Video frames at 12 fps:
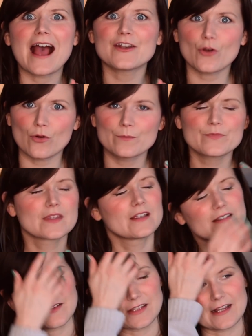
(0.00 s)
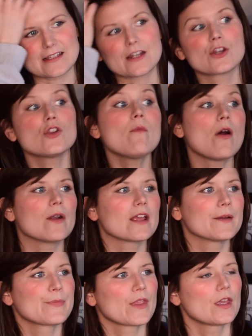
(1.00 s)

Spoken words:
and sounds like I said pneumonia.